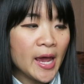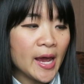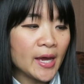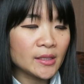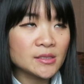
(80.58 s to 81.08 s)

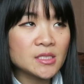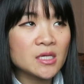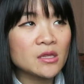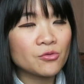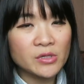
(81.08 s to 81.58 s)
and
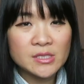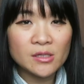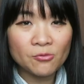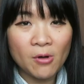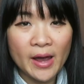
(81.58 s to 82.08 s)
the
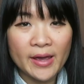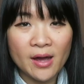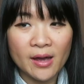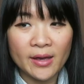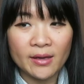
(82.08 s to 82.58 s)
reason why
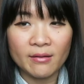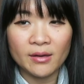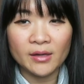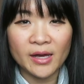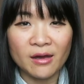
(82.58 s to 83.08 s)

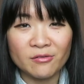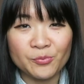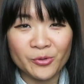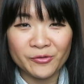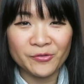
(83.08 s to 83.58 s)
I
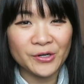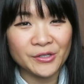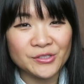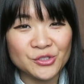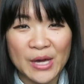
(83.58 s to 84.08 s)
have
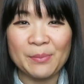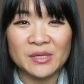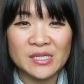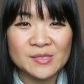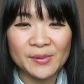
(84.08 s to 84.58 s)
preferred
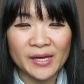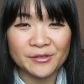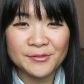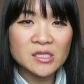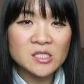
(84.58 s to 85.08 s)
Japanese
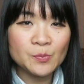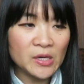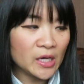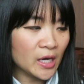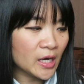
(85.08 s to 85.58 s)
planners is
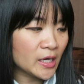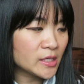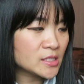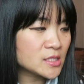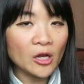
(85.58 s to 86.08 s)

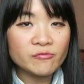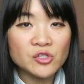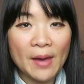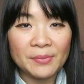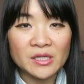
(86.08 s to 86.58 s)
because a lot of
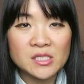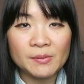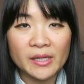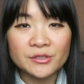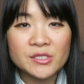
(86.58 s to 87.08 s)
Japanese
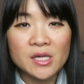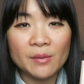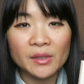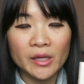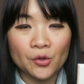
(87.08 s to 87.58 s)
planners
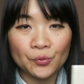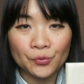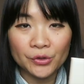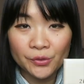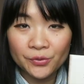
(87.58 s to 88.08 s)
come in like
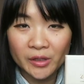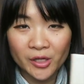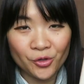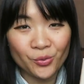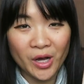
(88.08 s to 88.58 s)
really
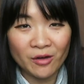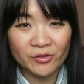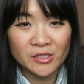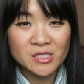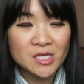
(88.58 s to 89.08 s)
cute
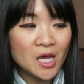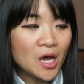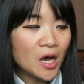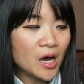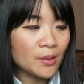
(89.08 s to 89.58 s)
covers,
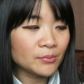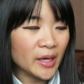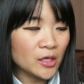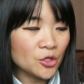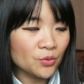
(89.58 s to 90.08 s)

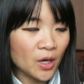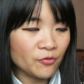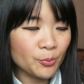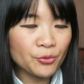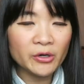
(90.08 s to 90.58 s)
like cute
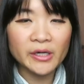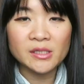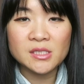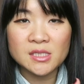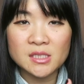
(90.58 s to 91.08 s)
cover
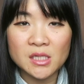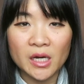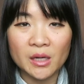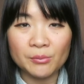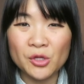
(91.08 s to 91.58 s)
prints,
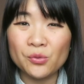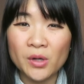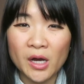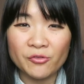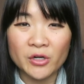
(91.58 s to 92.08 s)
cute
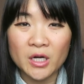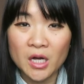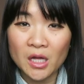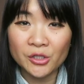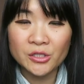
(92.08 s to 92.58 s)
cover
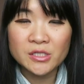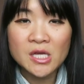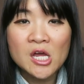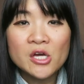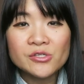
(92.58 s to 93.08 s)
colors.
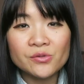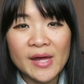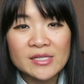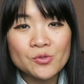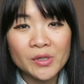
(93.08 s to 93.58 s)
So
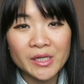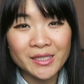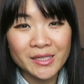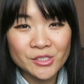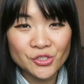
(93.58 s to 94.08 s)
that's what
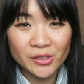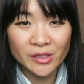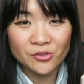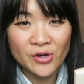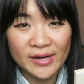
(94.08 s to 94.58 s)

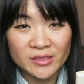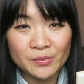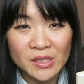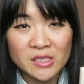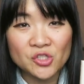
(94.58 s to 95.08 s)
initially
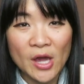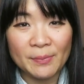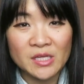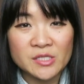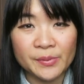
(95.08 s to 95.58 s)
attracted me to Japanese